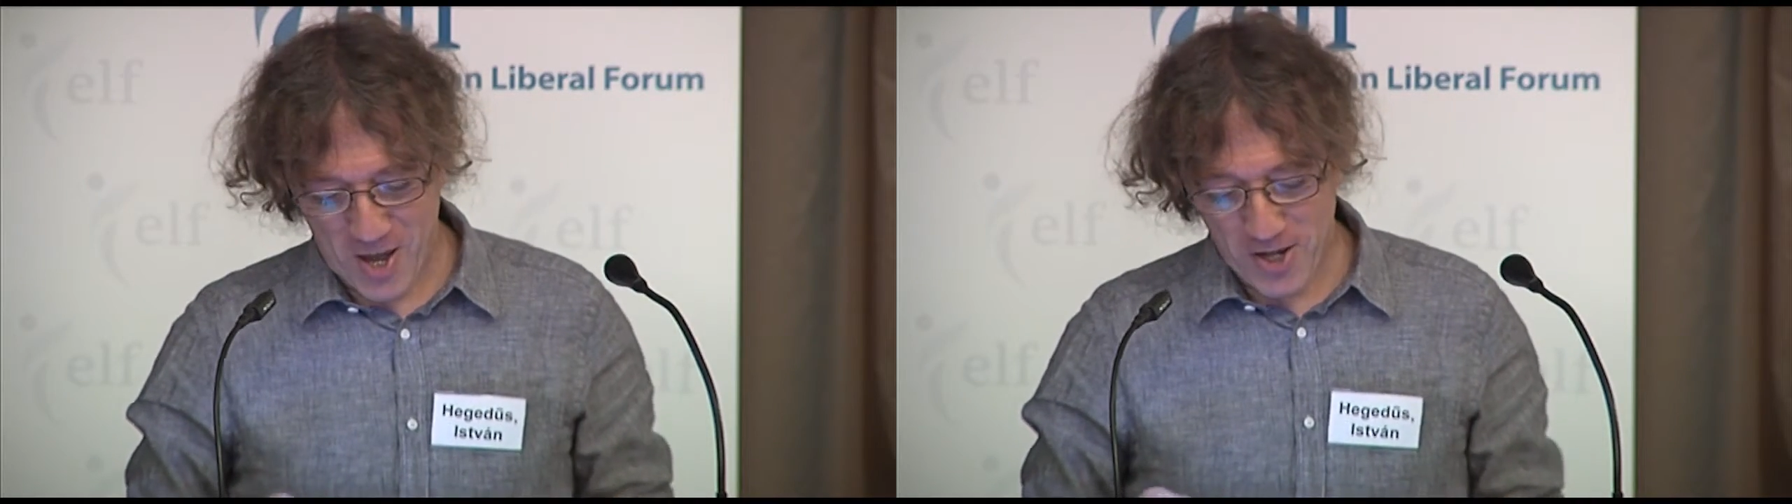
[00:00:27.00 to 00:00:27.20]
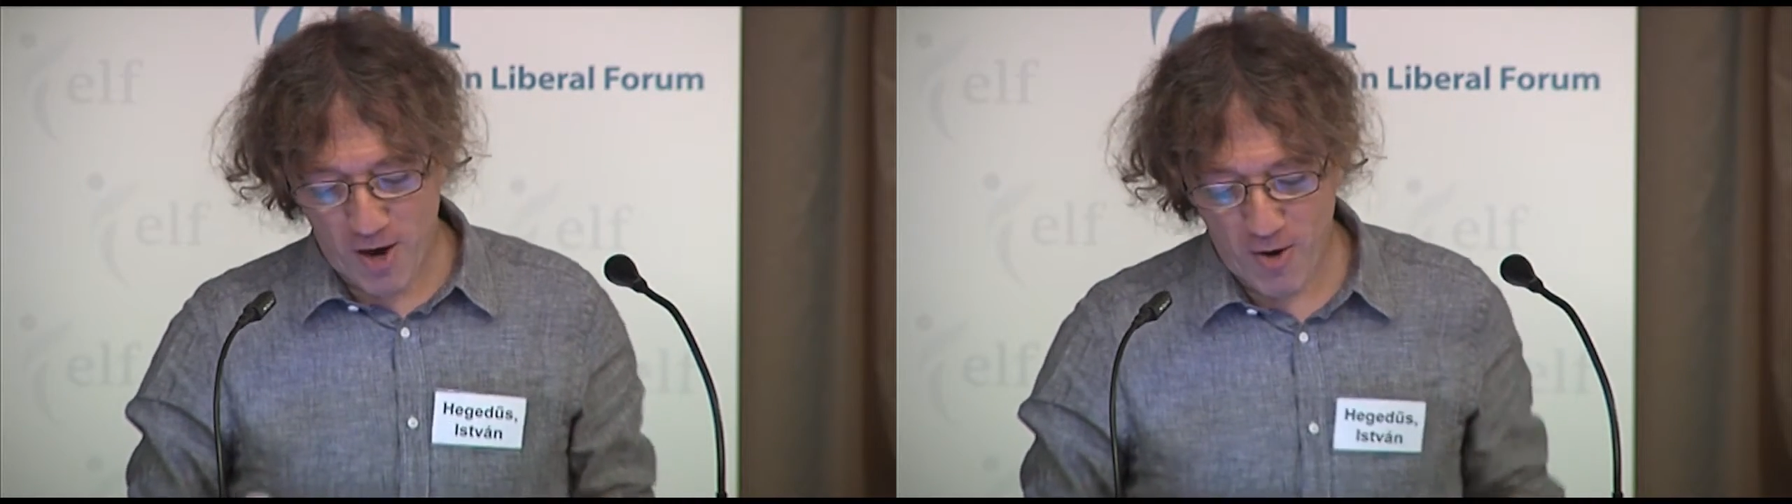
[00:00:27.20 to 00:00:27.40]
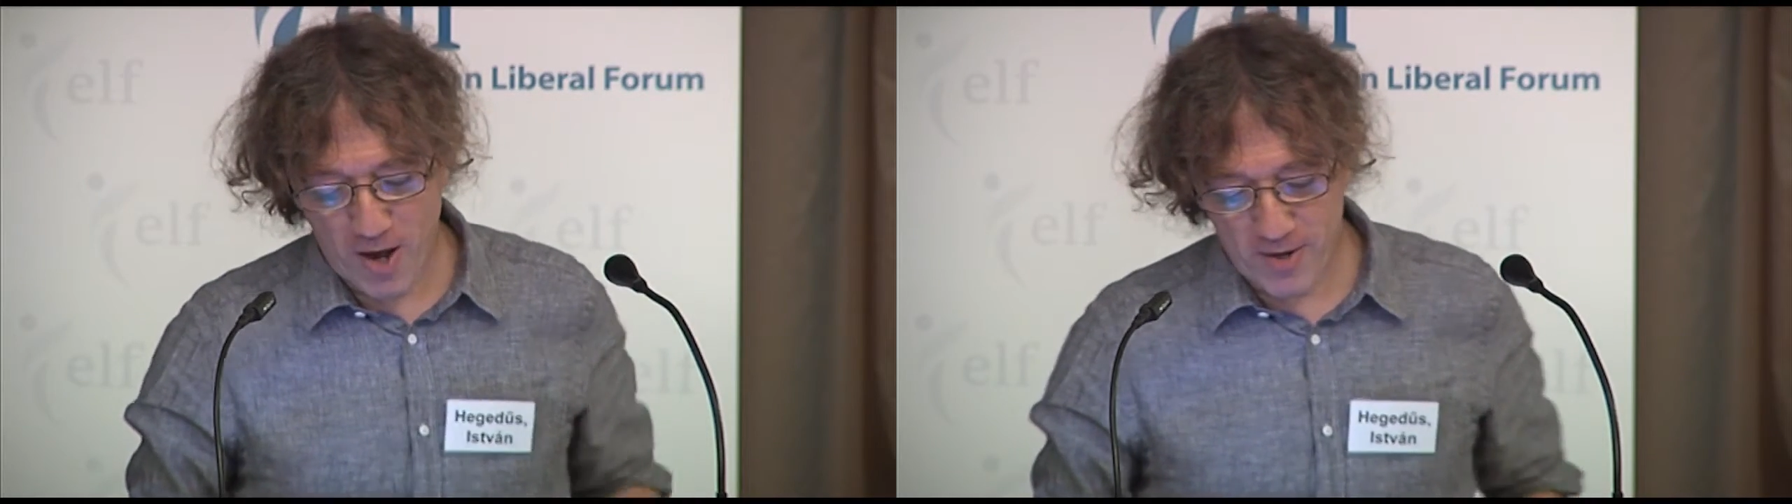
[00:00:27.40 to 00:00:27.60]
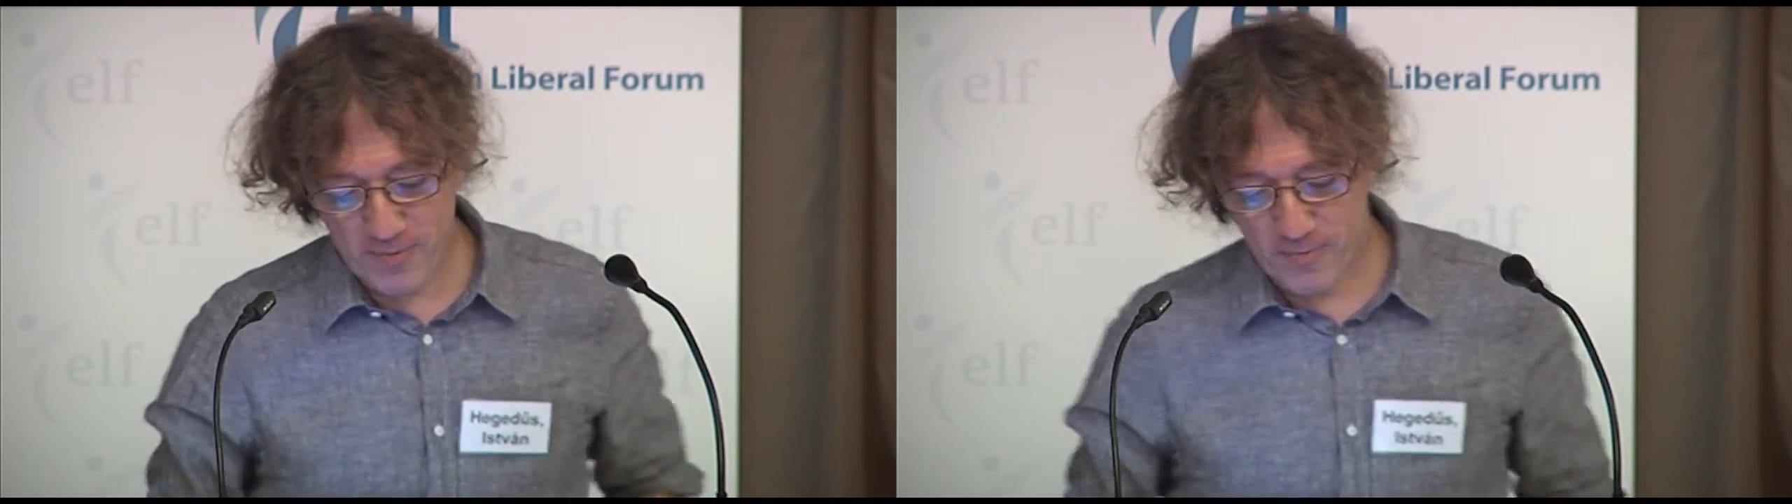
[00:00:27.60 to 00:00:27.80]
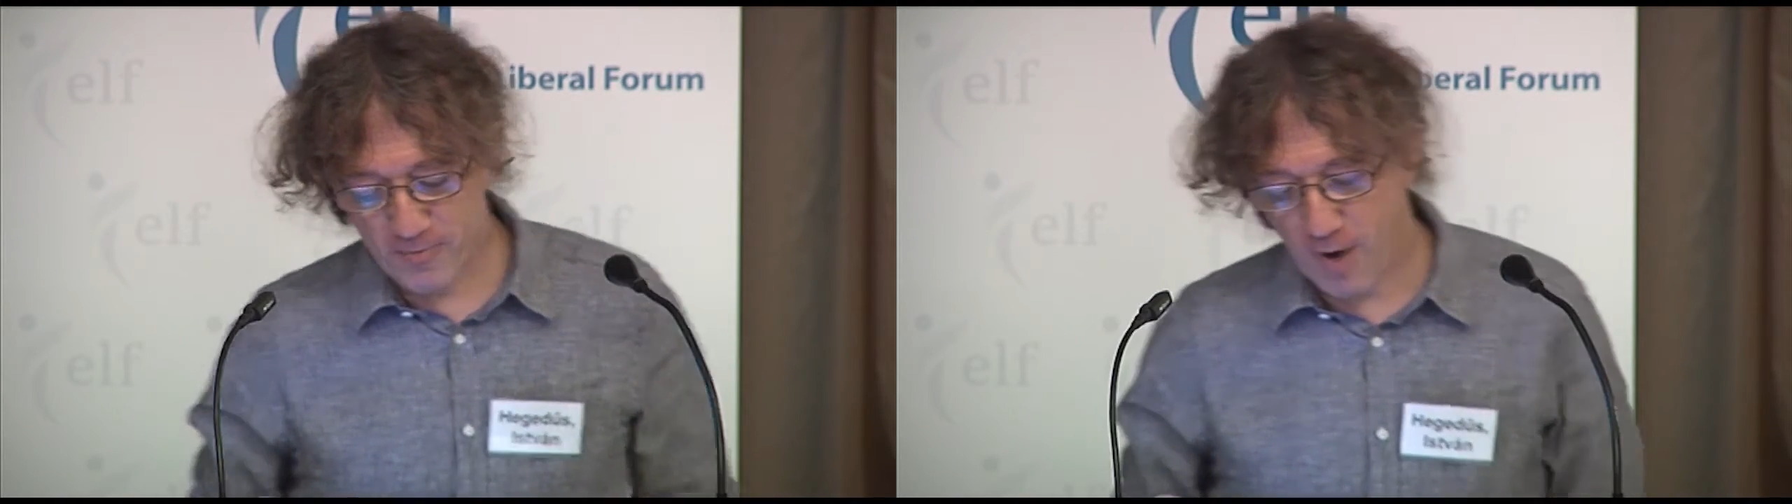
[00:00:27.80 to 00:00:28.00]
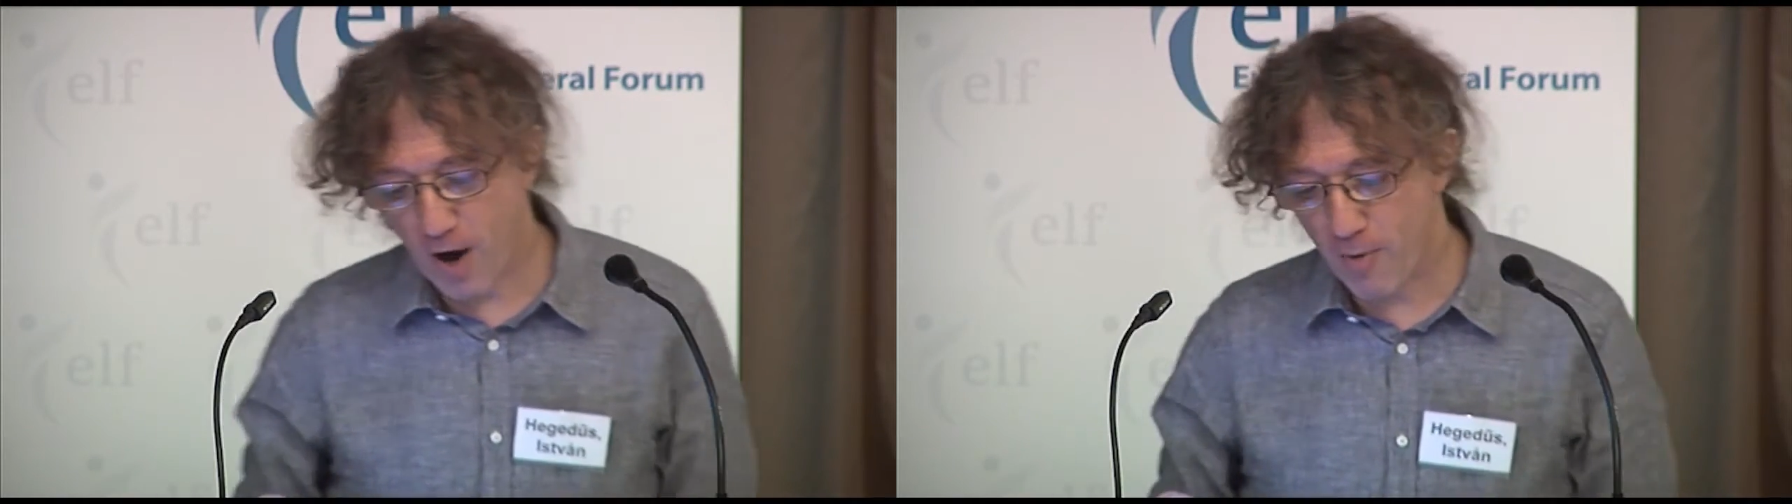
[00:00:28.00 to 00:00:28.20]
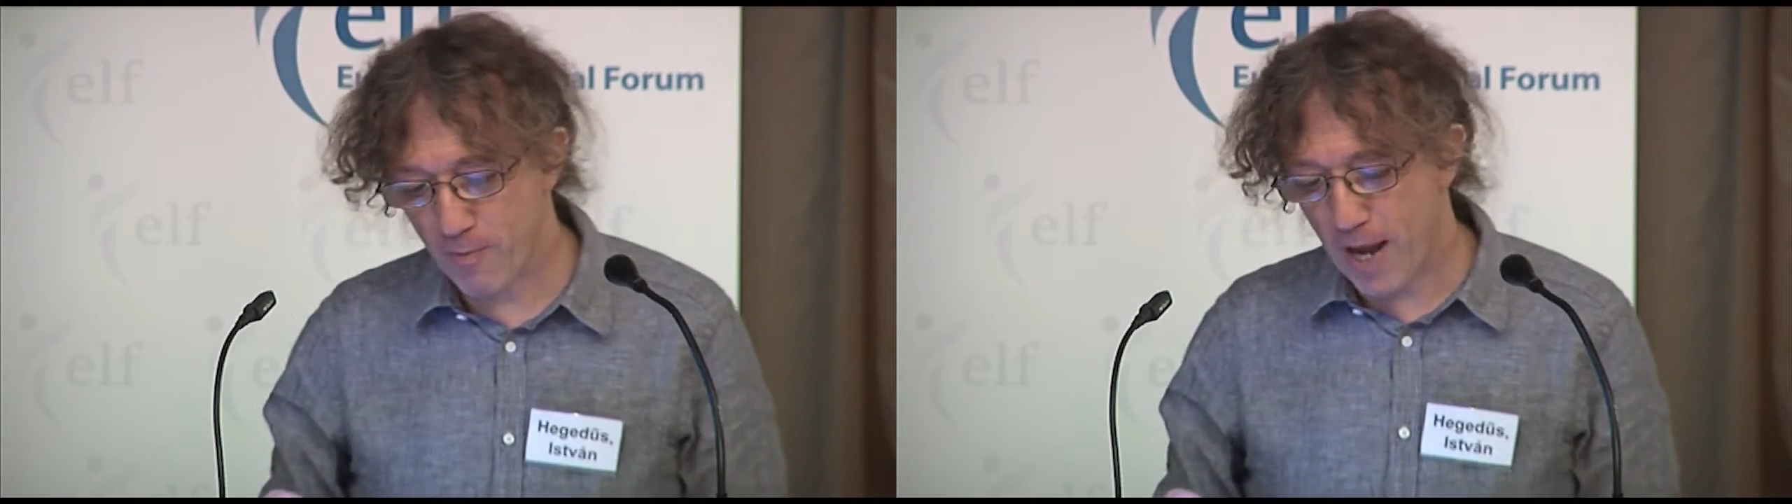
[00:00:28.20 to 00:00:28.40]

now, uh,